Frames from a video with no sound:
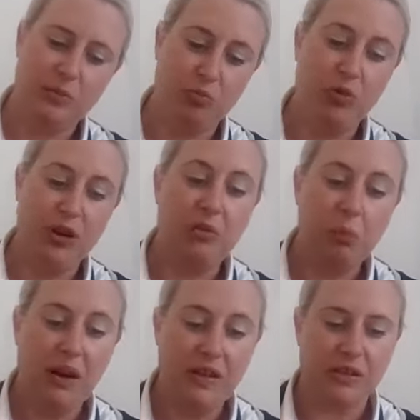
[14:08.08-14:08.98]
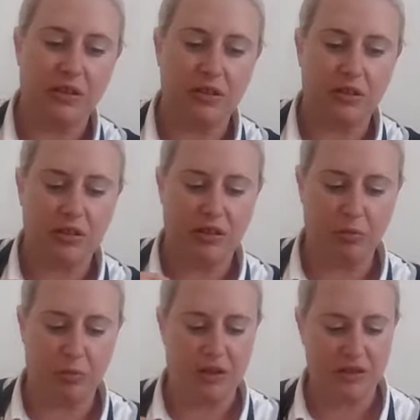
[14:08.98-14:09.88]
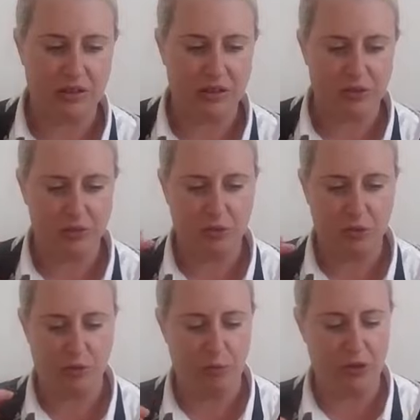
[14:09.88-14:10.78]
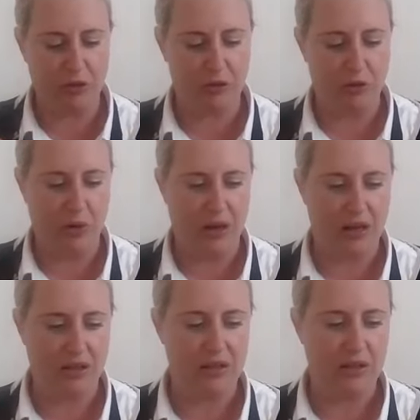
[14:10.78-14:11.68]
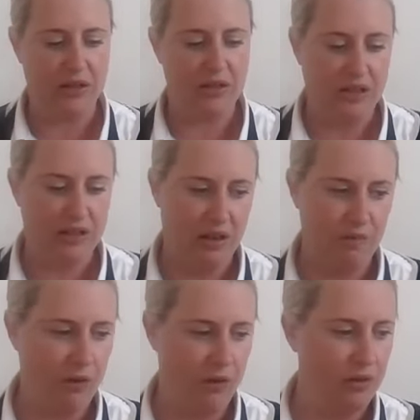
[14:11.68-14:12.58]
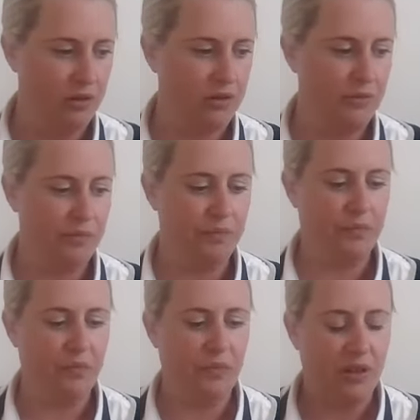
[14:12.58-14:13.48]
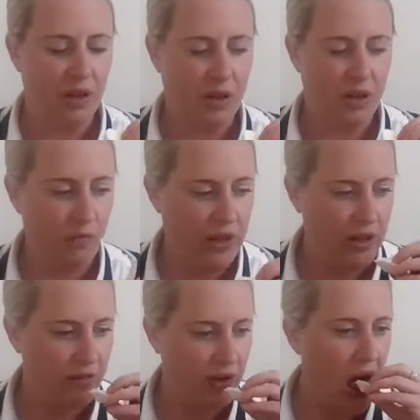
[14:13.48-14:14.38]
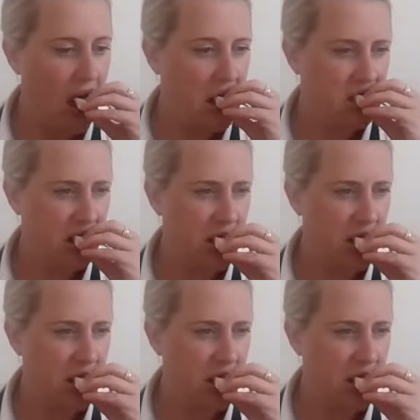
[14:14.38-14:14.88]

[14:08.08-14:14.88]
it's really pleasant, but it's not sort of blow you away. I, am going to say seven and flavor.